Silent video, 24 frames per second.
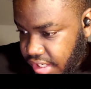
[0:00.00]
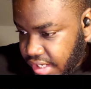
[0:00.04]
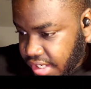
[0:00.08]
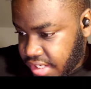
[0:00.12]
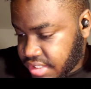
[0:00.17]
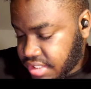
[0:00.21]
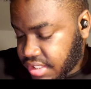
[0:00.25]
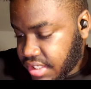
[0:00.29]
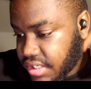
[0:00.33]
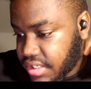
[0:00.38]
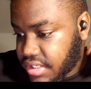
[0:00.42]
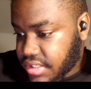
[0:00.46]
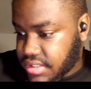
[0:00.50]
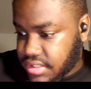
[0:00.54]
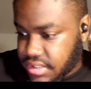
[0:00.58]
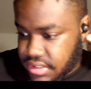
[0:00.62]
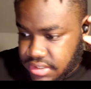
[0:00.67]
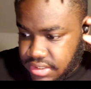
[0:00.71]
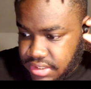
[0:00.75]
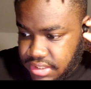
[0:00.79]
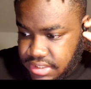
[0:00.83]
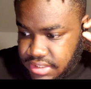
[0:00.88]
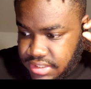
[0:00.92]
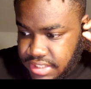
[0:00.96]
As
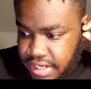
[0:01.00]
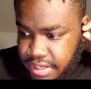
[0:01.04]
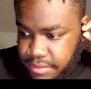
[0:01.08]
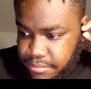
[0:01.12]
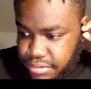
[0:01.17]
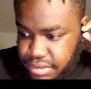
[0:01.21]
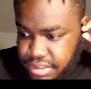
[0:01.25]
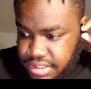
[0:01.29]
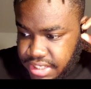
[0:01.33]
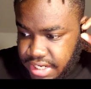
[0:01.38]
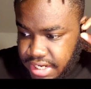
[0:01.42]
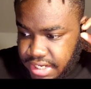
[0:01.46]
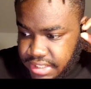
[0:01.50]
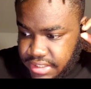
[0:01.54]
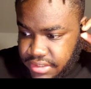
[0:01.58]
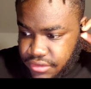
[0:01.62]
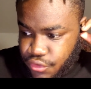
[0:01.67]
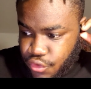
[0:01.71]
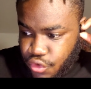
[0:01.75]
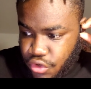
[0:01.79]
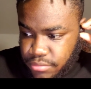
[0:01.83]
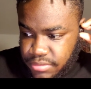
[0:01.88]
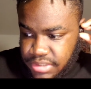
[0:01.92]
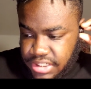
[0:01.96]
inconsistent as Dak
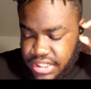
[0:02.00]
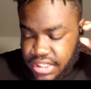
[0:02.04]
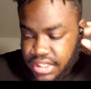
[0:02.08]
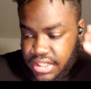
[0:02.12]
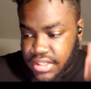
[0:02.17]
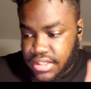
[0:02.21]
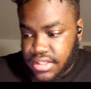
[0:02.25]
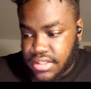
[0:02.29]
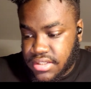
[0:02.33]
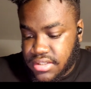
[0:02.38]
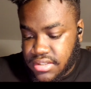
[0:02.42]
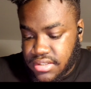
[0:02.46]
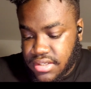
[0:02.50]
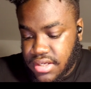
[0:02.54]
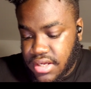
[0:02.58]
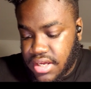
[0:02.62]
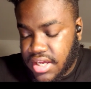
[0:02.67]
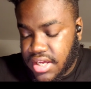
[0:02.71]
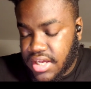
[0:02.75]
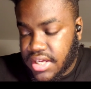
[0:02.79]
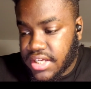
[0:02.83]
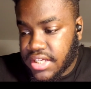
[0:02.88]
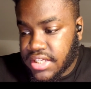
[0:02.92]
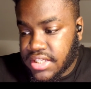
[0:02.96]
Prescott normally is,
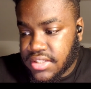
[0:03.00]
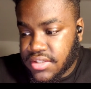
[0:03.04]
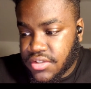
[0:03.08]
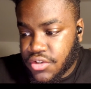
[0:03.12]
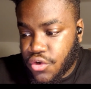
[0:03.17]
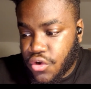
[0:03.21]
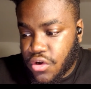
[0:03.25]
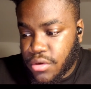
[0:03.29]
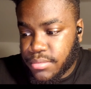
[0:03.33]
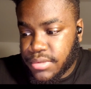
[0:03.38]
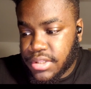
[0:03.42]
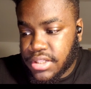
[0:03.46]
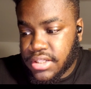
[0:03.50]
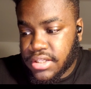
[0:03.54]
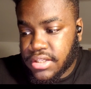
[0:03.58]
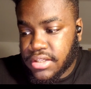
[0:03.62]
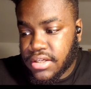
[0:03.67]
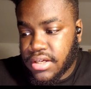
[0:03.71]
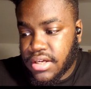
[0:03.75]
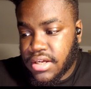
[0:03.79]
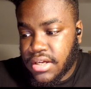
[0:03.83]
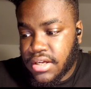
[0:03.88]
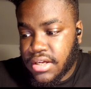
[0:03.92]
he's normally